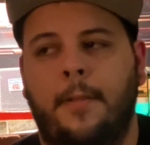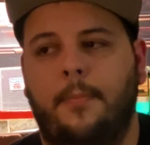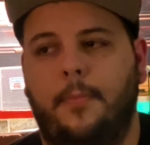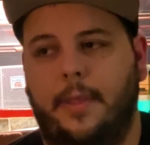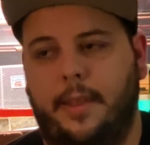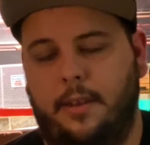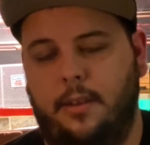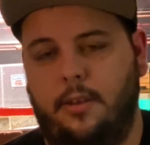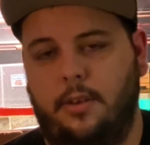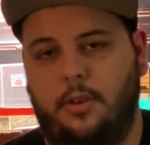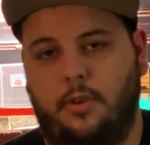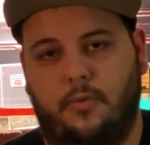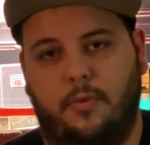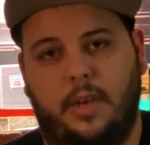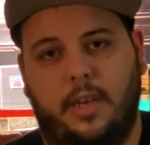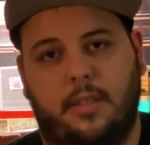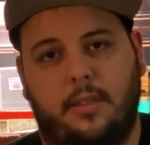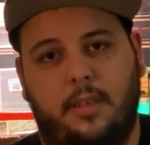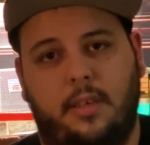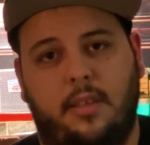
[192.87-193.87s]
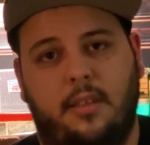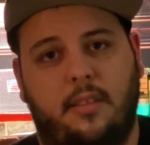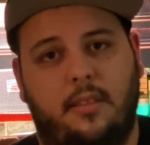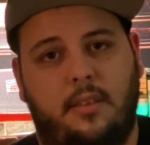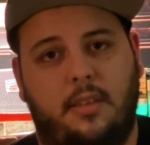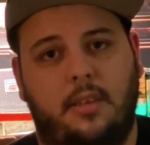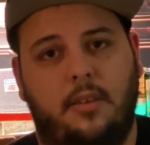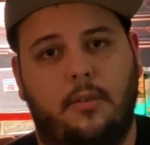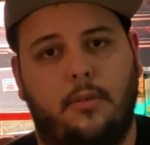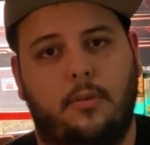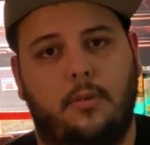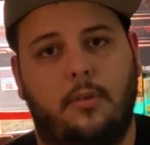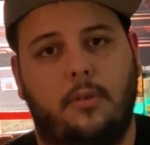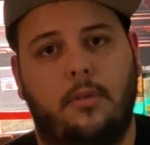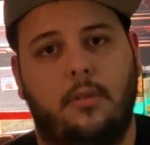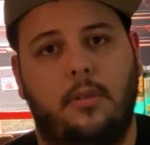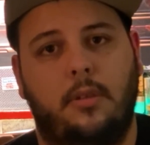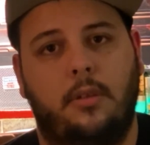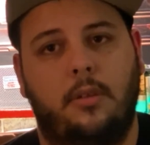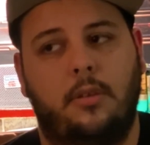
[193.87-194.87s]
They didn't directly
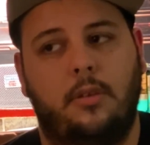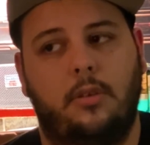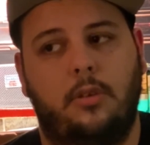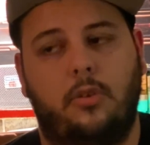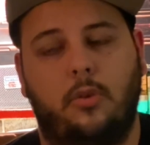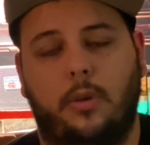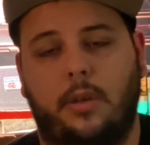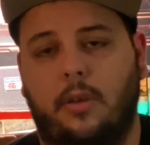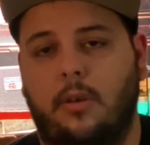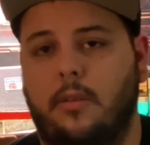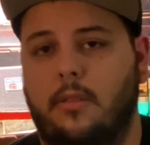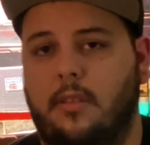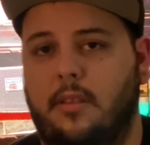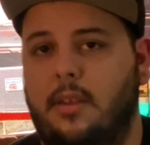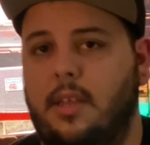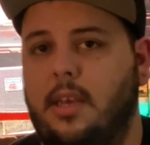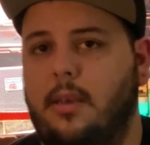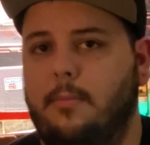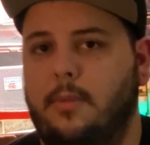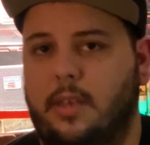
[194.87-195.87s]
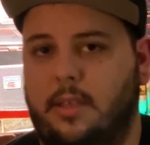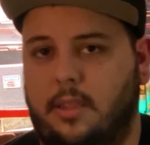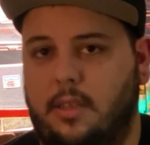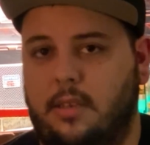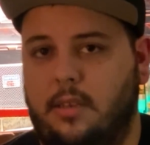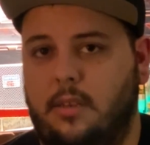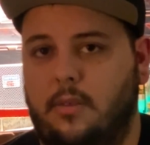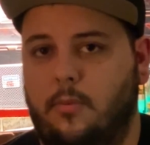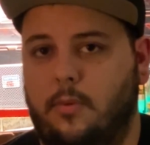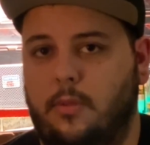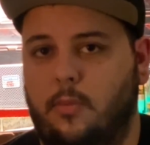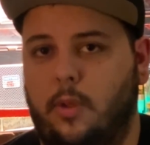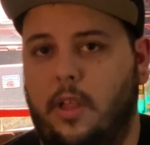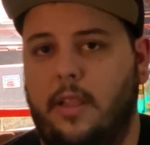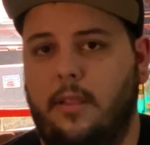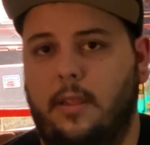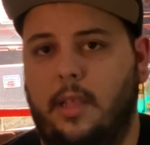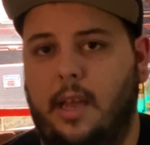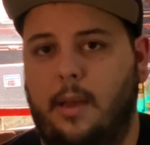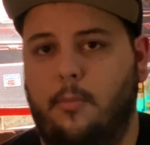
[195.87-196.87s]
steal Joycult's name like they did with
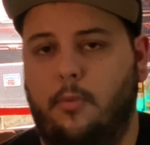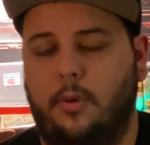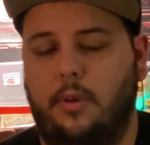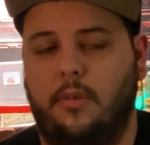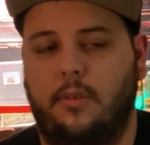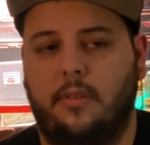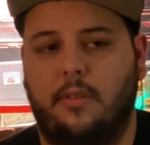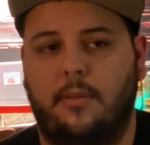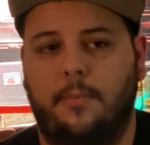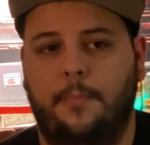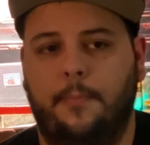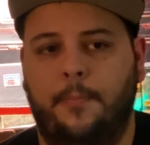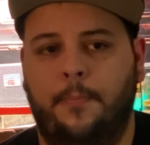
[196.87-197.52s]
Lab Wheels,